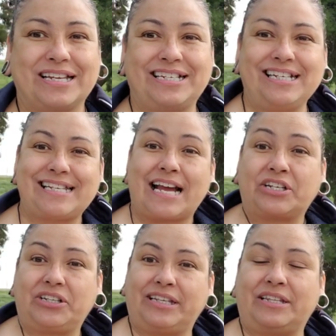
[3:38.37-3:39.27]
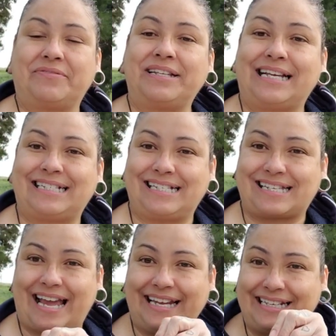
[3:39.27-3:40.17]
She's actually the one that
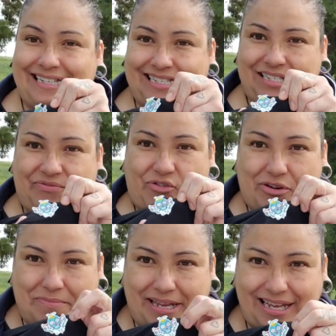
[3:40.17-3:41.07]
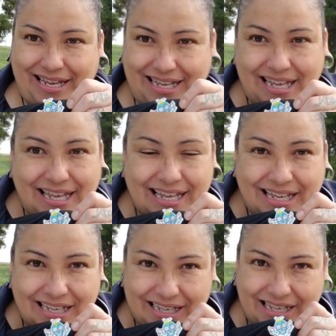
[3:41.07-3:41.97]
designed this for me.
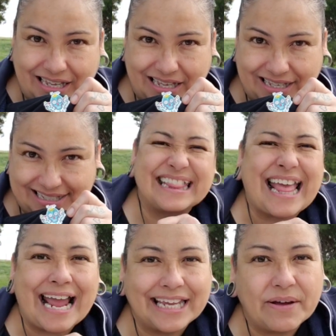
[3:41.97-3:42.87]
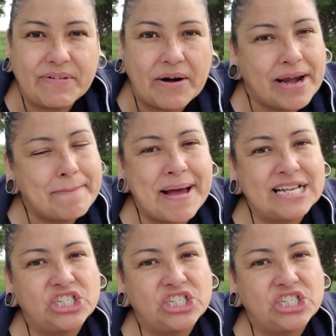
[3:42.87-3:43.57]
Thank you very